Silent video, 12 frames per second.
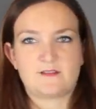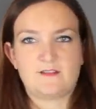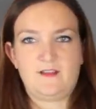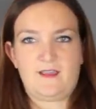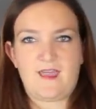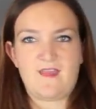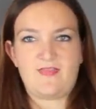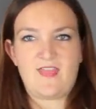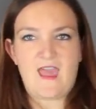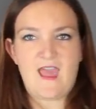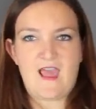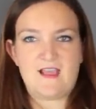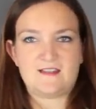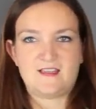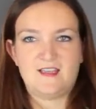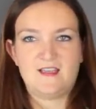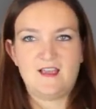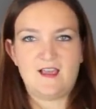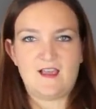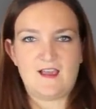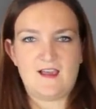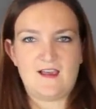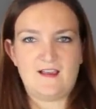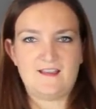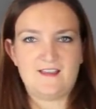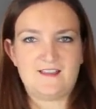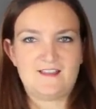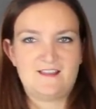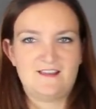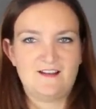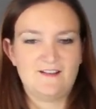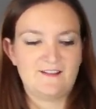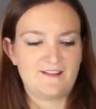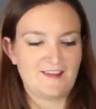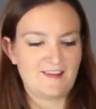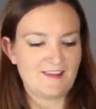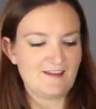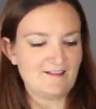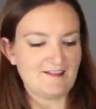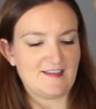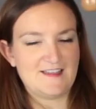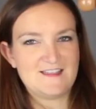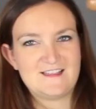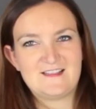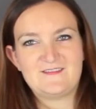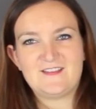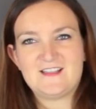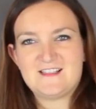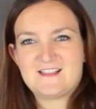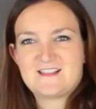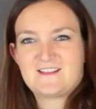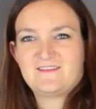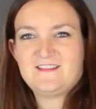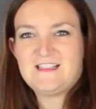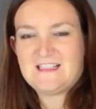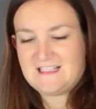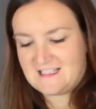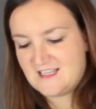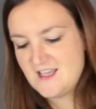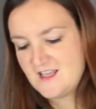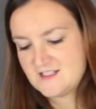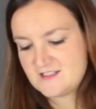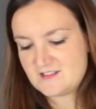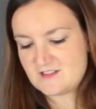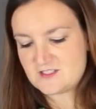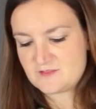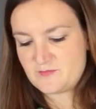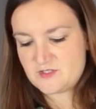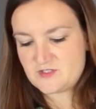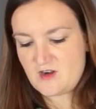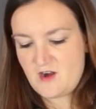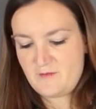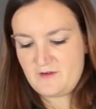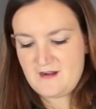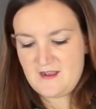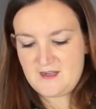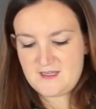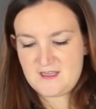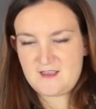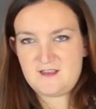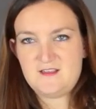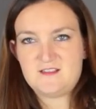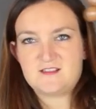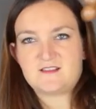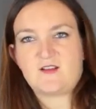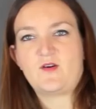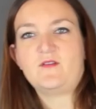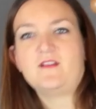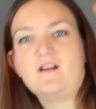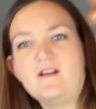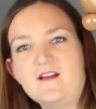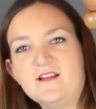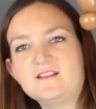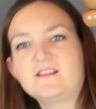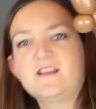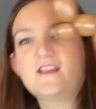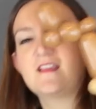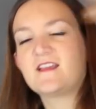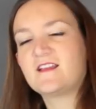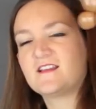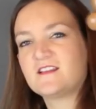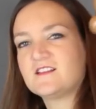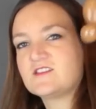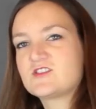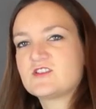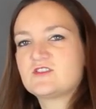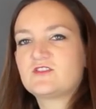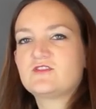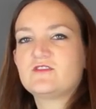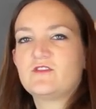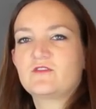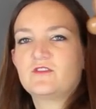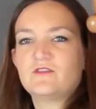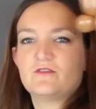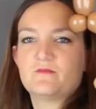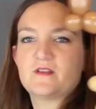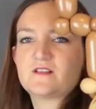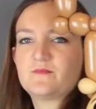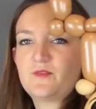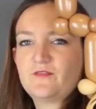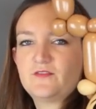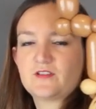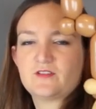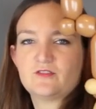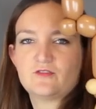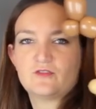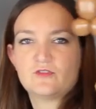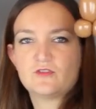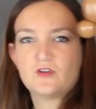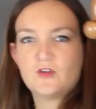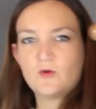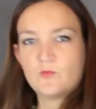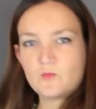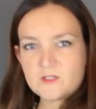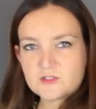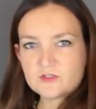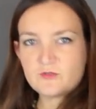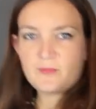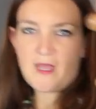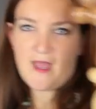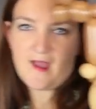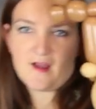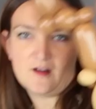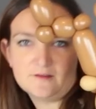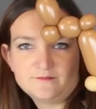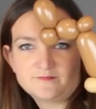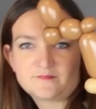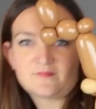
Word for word: Look at that. Ah, it's so cute. You just want to squeeze it. You can just put your arm around it and just hold on, and he is just so cute. Makes a perfect little winter pal.